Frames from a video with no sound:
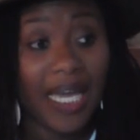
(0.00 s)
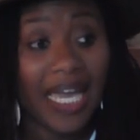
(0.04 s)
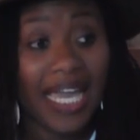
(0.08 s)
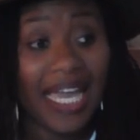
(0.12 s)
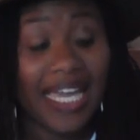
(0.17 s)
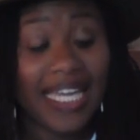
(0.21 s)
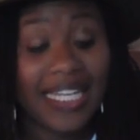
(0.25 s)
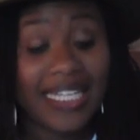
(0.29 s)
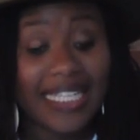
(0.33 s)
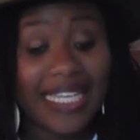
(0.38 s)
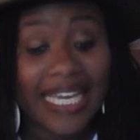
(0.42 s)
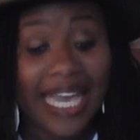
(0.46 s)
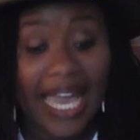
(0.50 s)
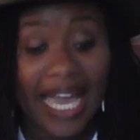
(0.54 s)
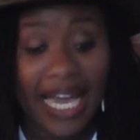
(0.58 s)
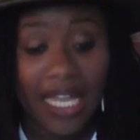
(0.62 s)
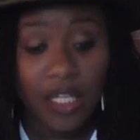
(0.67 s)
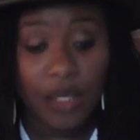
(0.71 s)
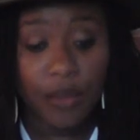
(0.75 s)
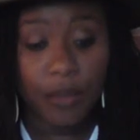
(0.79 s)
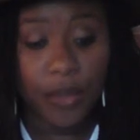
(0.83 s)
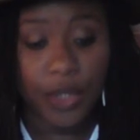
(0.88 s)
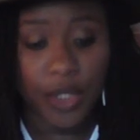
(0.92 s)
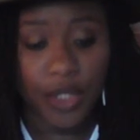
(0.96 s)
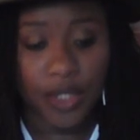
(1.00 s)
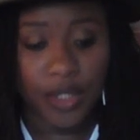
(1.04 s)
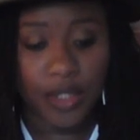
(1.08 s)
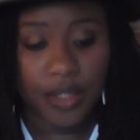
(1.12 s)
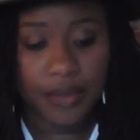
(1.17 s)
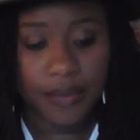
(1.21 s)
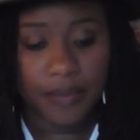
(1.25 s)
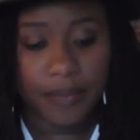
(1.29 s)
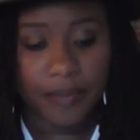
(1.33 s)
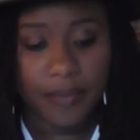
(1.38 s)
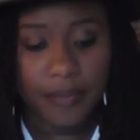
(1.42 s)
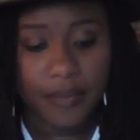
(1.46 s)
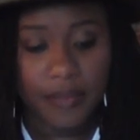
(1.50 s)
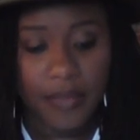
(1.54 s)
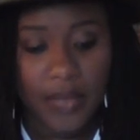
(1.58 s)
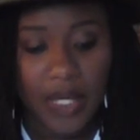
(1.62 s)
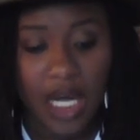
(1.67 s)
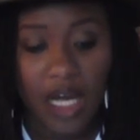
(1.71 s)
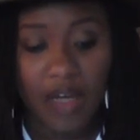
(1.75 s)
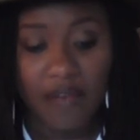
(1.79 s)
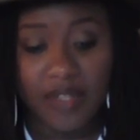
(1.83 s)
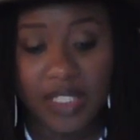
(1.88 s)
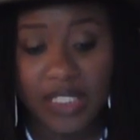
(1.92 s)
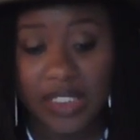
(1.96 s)
and caliber
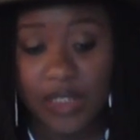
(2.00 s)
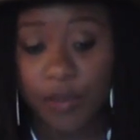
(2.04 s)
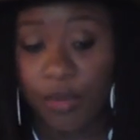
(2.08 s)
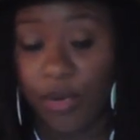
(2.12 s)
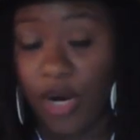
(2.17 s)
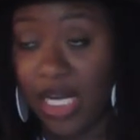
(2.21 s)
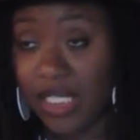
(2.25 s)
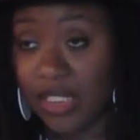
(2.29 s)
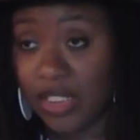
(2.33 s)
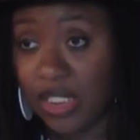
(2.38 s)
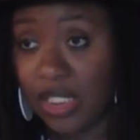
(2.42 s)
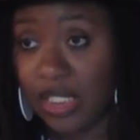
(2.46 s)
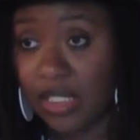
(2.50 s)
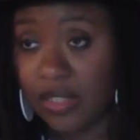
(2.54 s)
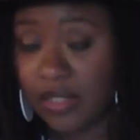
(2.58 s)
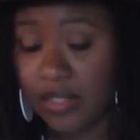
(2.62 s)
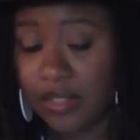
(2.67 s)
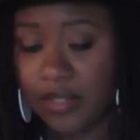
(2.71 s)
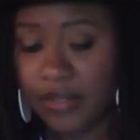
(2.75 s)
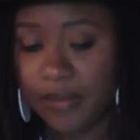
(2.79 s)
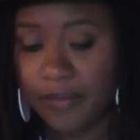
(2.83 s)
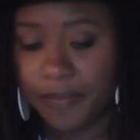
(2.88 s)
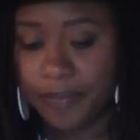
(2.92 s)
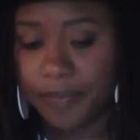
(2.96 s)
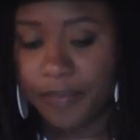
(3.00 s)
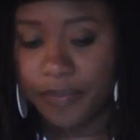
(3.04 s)
of these projects.